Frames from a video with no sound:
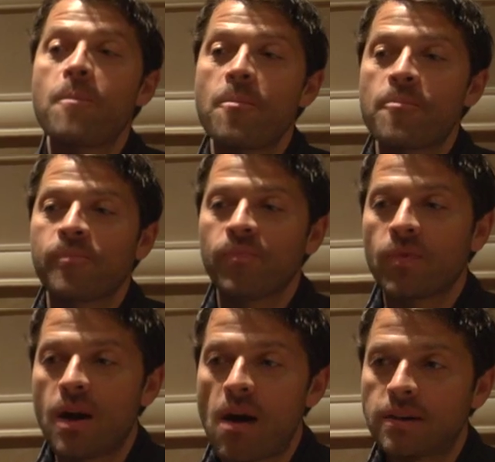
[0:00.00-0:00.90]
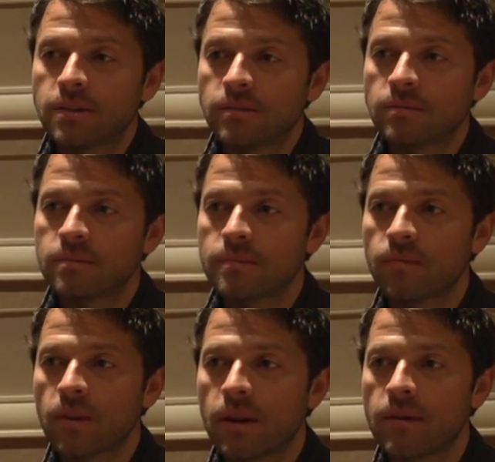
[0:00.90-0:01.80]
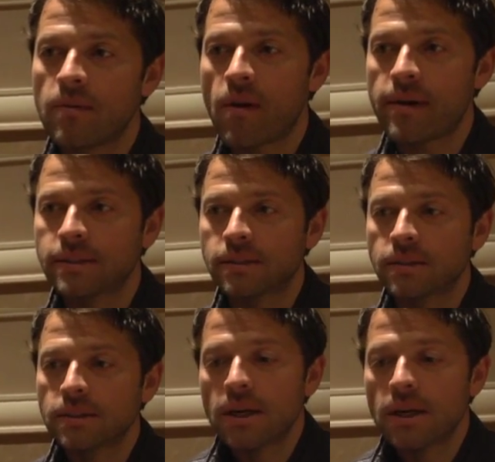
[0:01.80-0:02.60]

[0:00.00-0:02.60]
So, what's it like to be an angel?